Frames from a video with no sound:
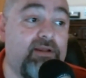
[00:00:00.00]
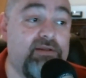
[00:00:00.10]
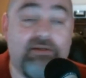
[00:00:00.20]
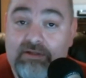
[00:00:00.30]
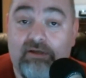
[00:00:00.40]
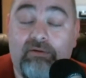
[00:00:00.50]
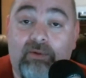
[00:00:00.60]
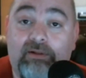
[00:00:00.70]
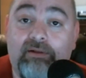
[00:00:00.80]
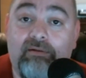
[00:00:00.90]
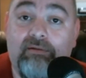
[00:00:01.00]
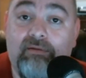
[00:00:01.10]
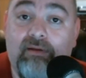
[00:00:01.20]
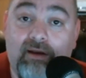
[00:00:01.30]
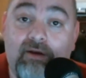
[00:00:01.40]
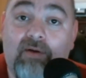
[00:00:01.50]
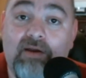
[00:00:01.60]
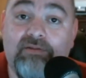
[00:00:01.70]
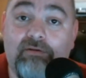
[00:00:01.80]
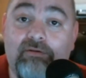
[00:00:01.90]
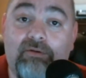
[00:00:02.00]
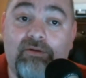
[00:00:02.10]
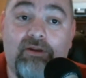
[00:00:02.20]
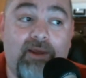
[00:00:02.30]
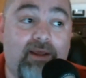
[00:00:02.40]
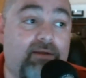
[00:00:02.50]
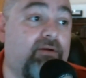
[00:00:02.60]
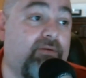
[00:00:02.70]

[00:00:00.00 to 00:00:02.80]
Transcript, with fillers: he's still willing and interested in doing the debate.